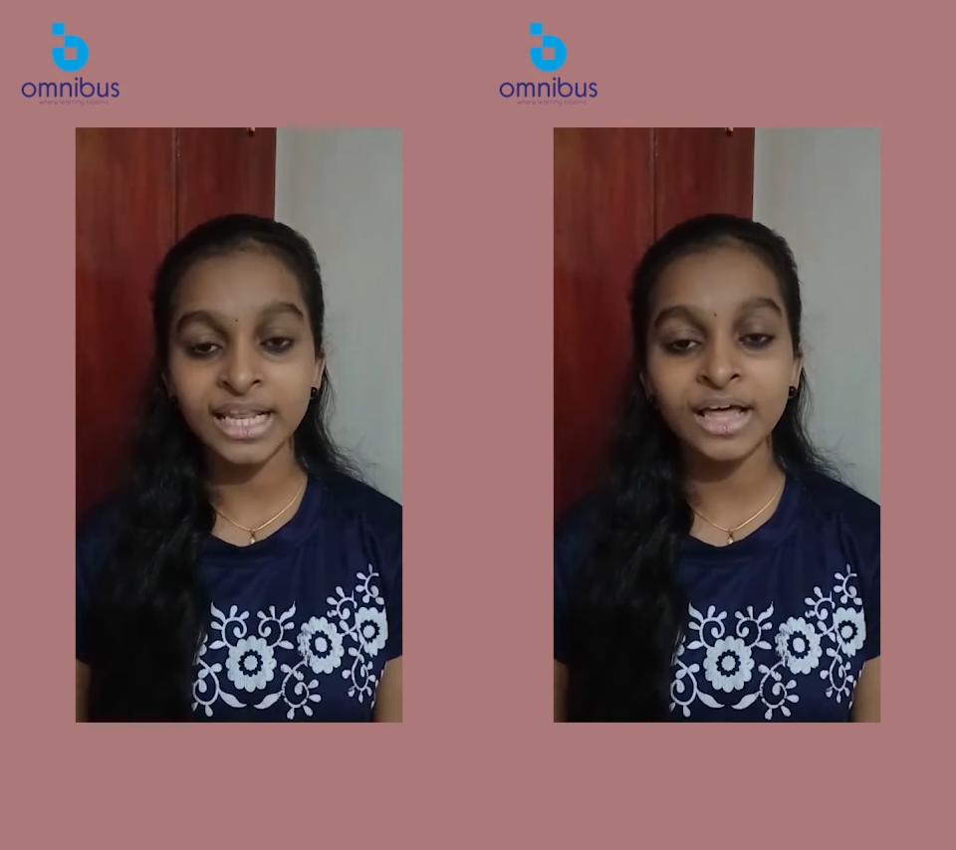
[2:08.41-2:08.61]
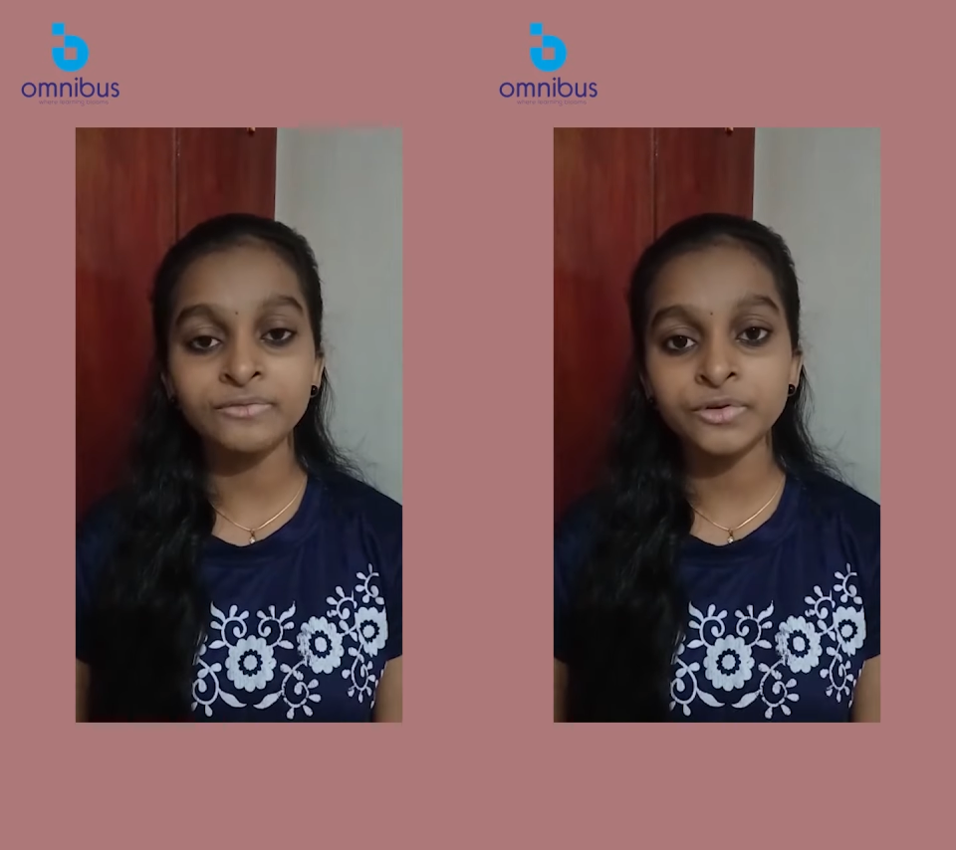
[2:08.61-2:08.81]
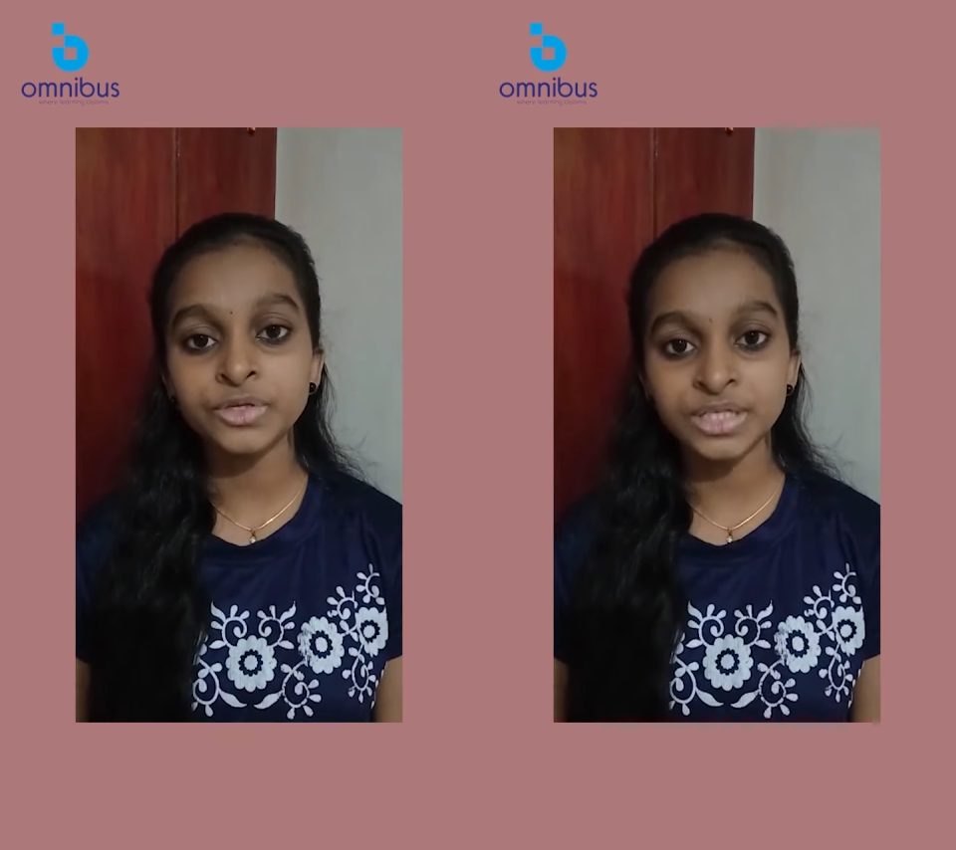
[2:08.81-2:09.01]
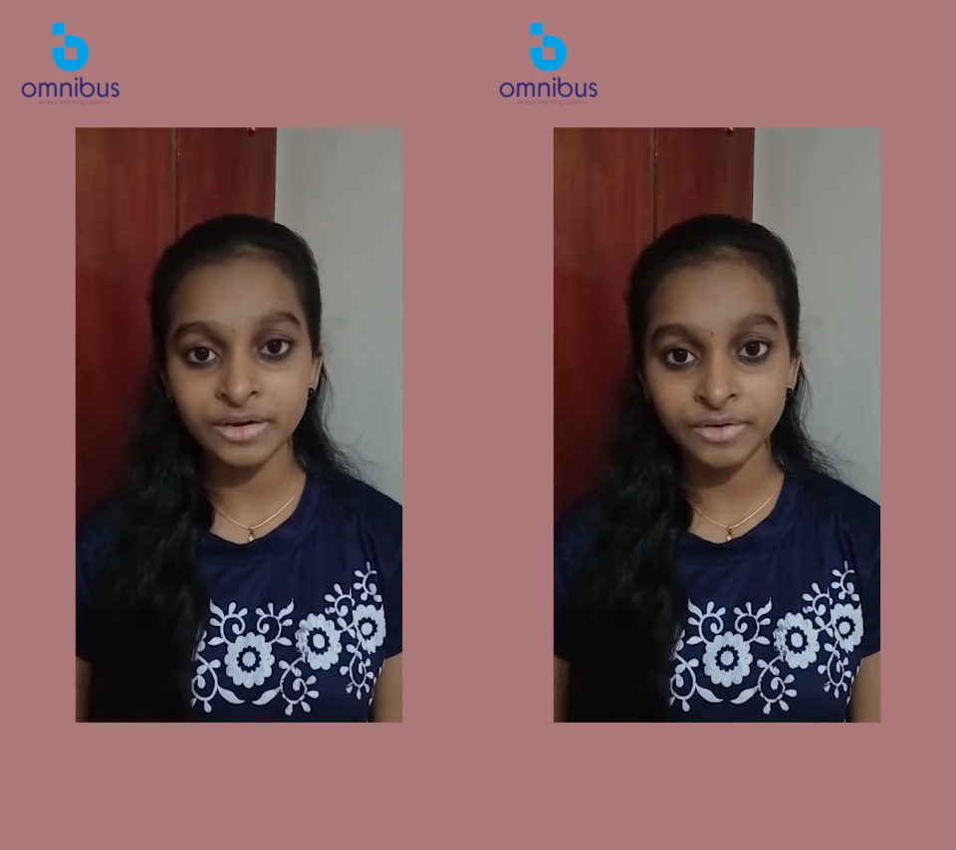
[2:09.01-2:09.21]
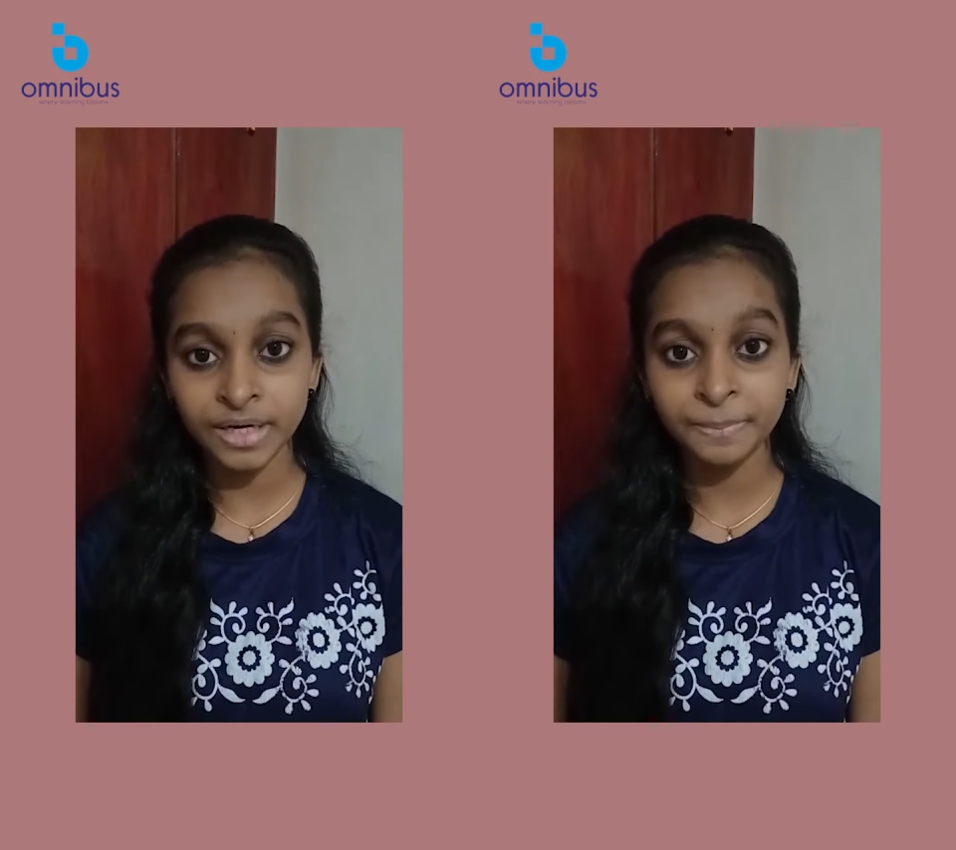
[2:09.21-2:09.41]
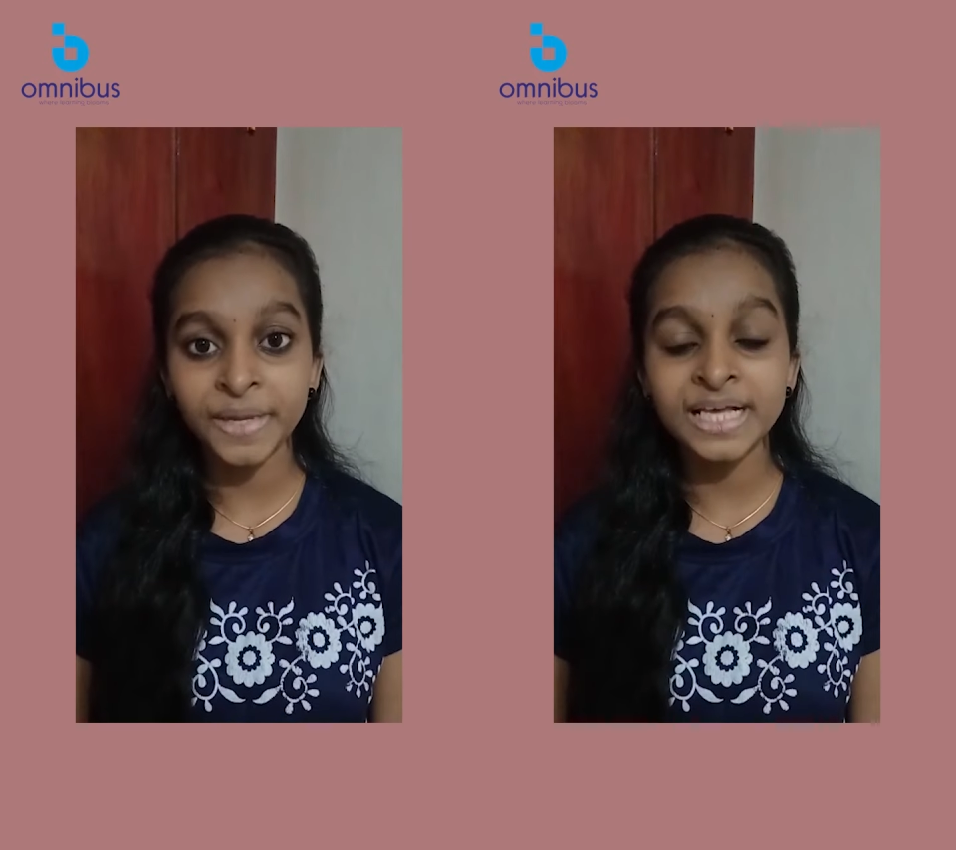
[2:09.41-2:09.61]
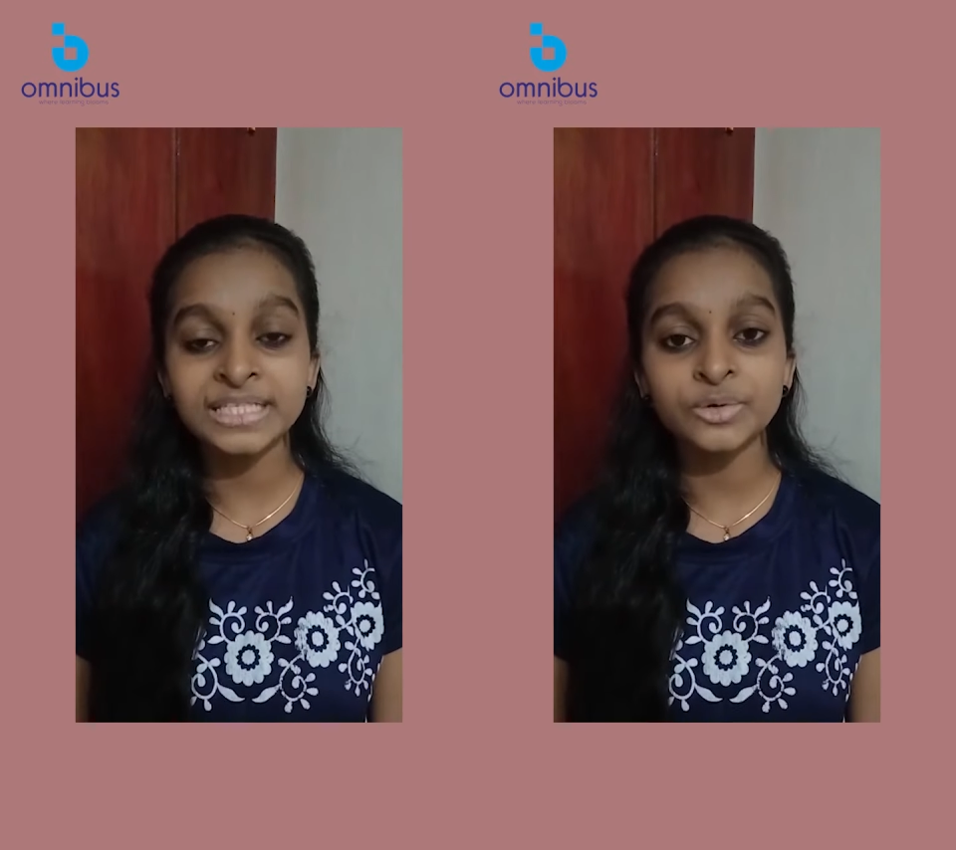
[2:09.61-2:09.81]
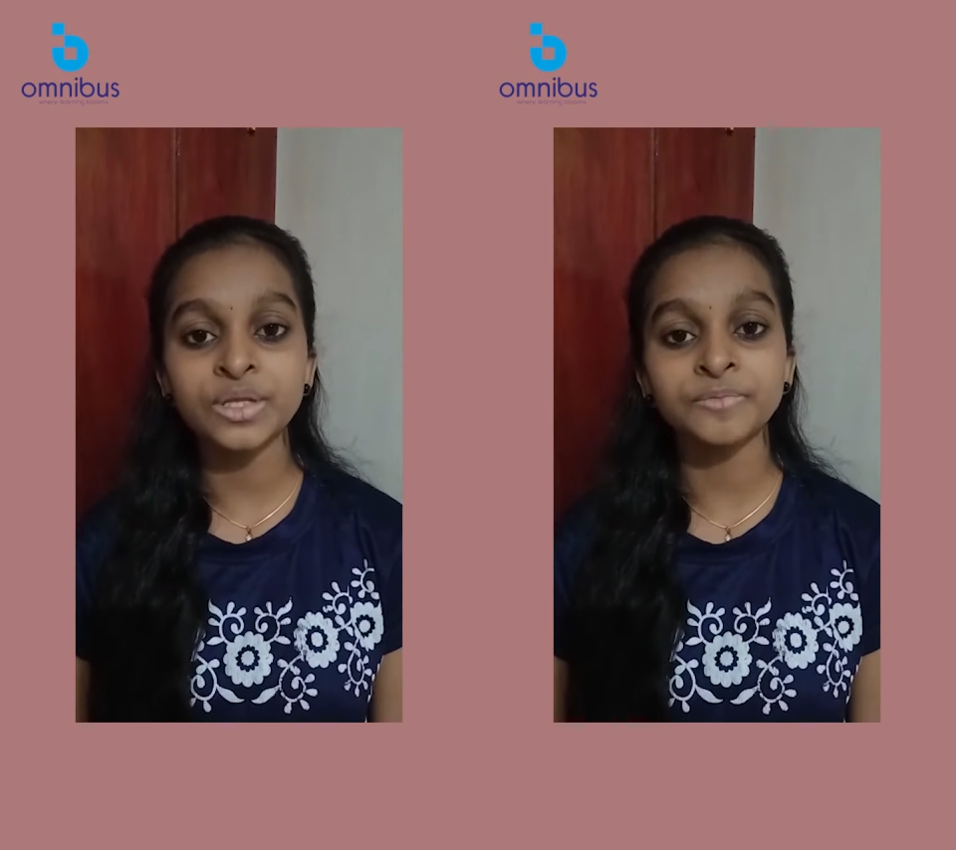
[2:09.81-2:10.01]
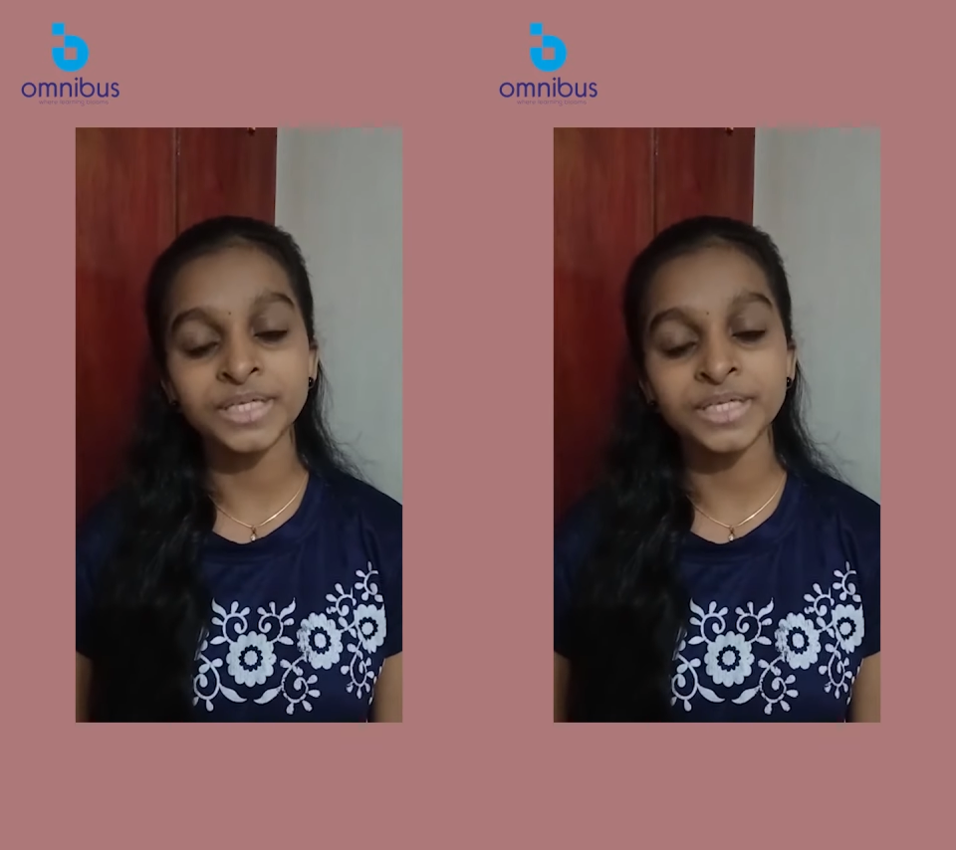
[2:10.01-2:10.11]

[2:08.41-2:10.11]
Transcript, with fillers: the love you shower makes you the